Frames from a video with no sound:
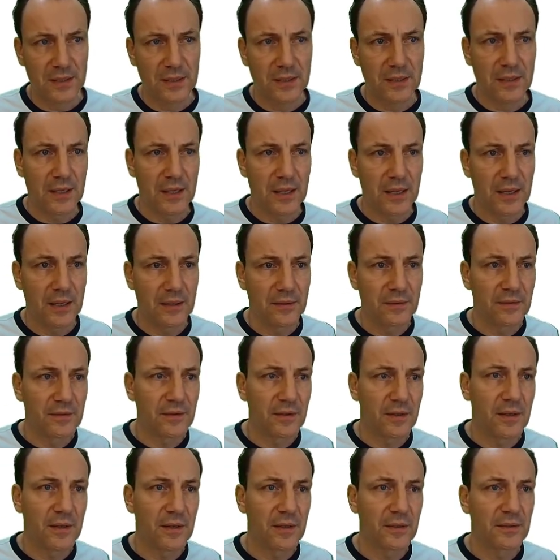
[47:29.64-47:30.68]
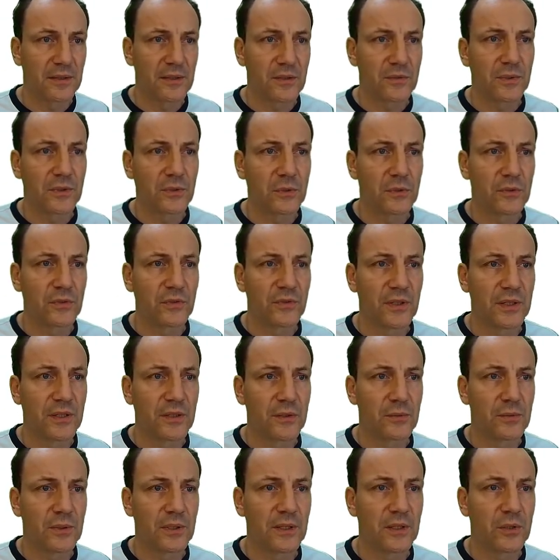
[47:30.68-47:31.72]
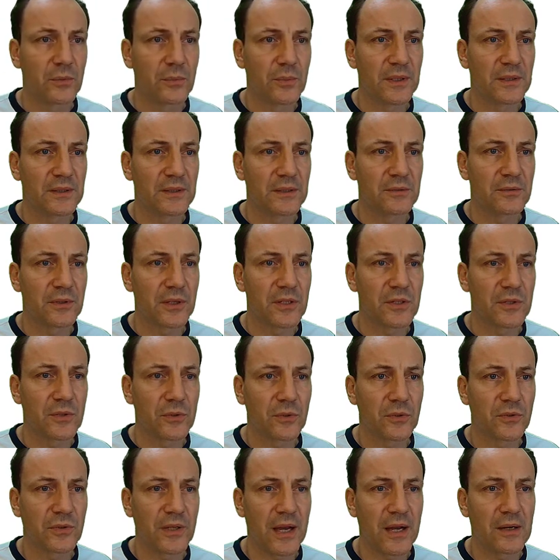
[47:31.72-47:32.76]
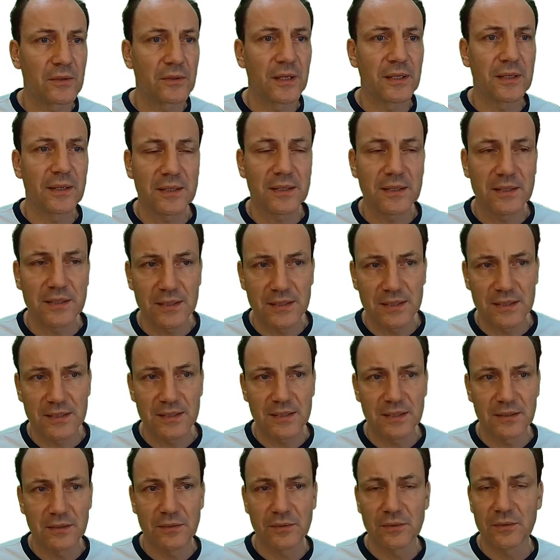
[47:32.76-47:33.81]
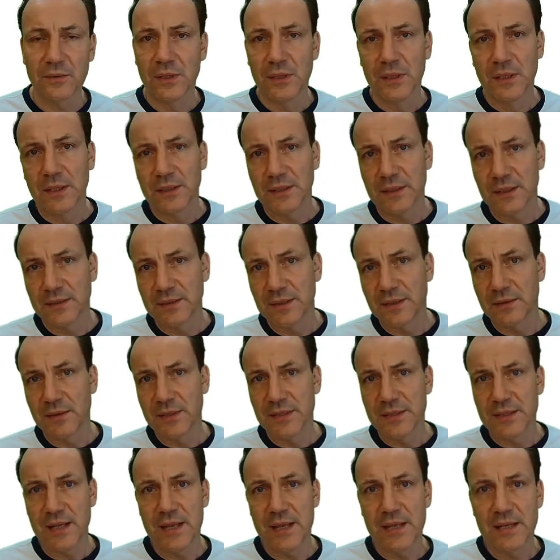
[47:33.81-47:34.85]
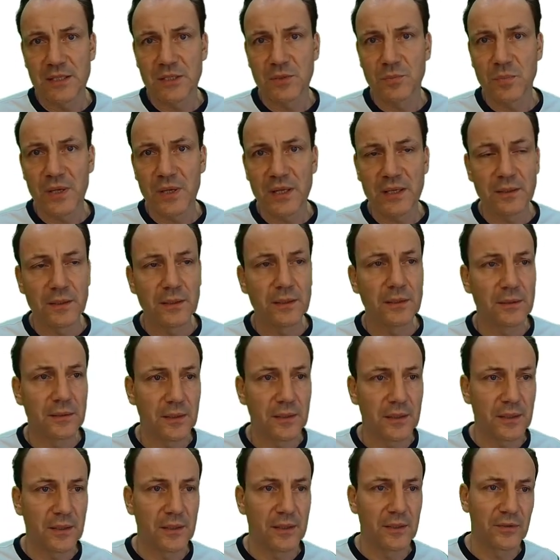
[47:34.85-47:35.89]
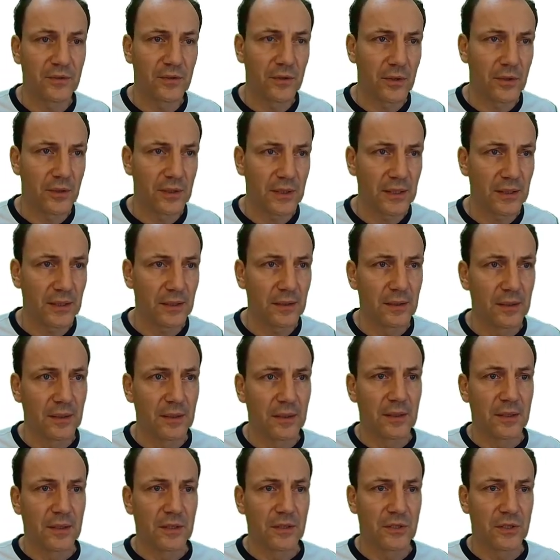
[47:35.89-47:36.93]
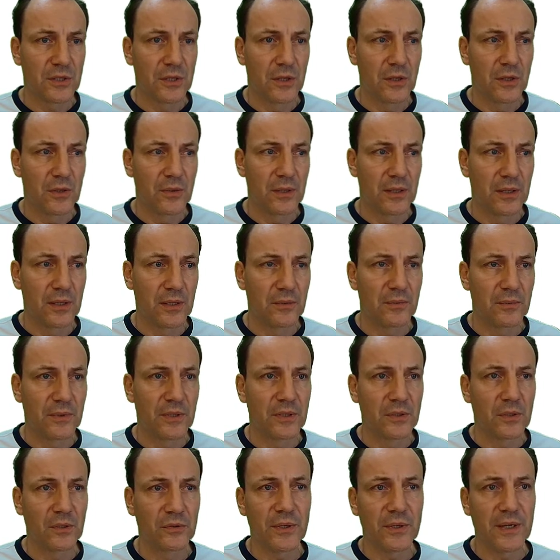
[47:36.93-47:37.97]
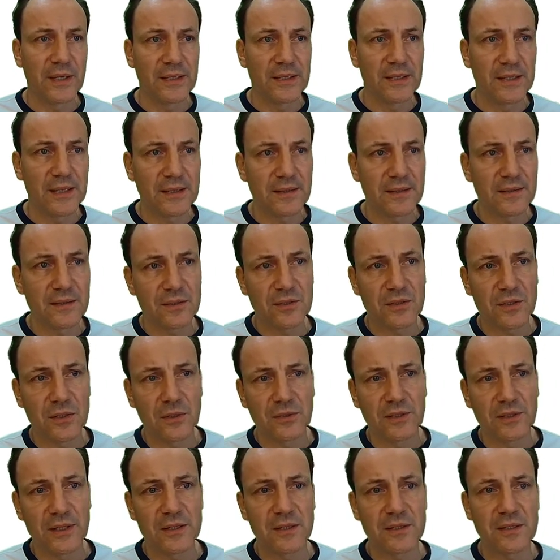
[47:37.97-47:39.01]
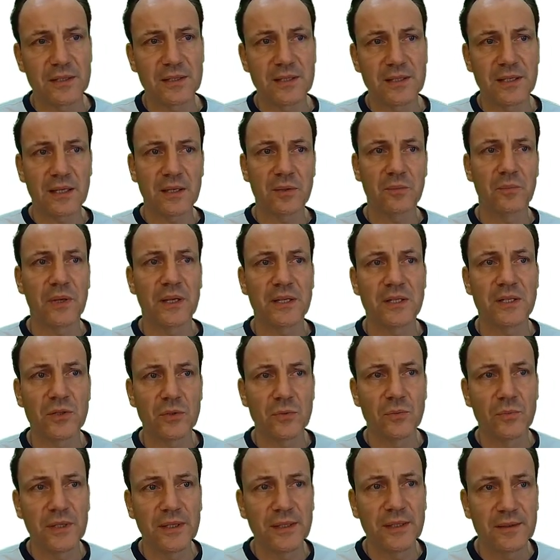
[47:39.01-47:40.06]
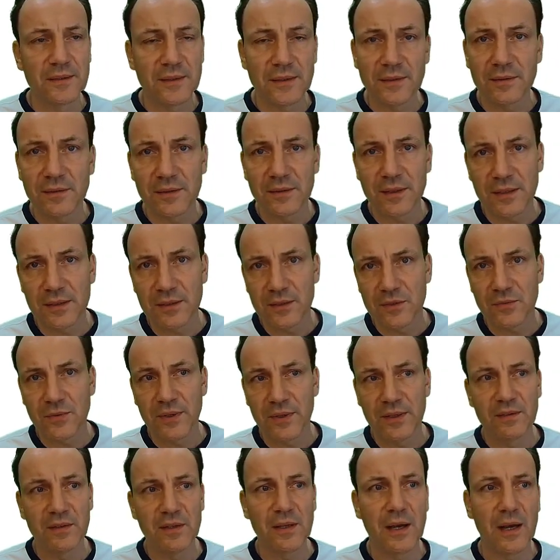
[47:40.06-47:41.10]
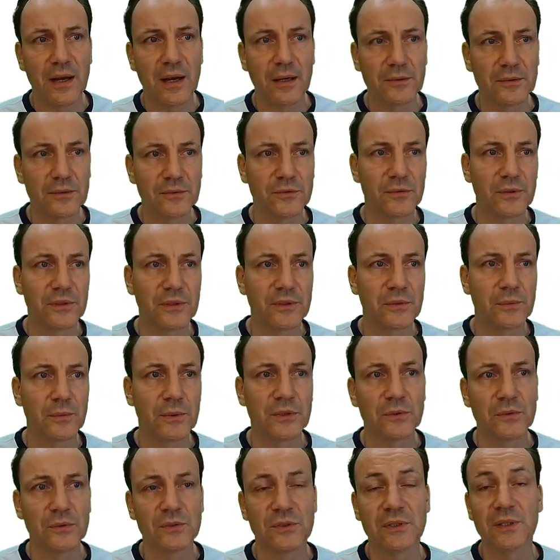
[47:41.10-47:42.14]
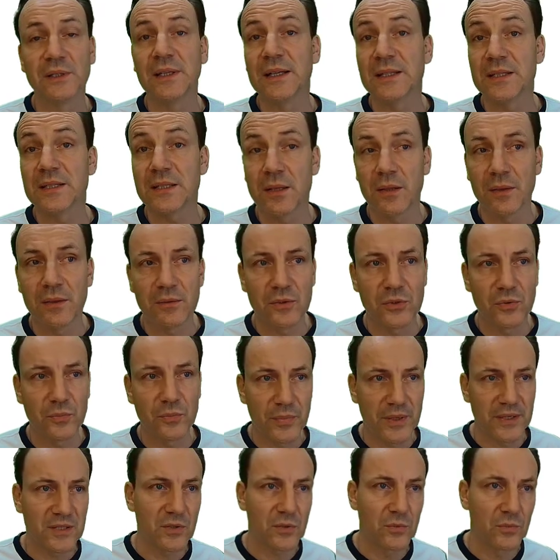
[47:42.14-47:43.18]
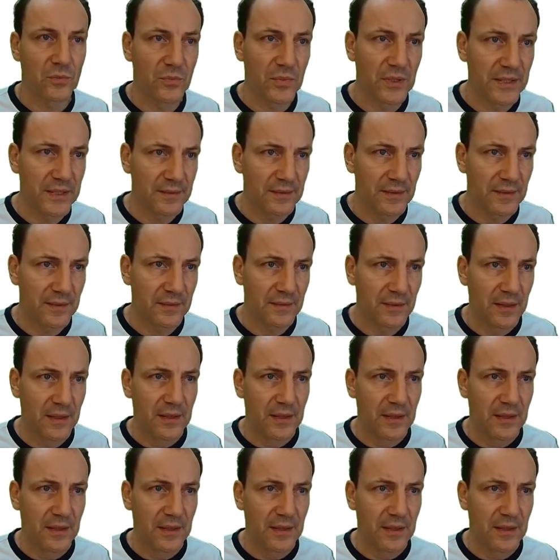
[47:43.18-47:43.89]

and this will continue a little bit. If I scroll down, I can see still that there is a spinner turning. So we're not ready yet. So there's the second batch completed, 20 out of 21 users, and there's the third batch completed.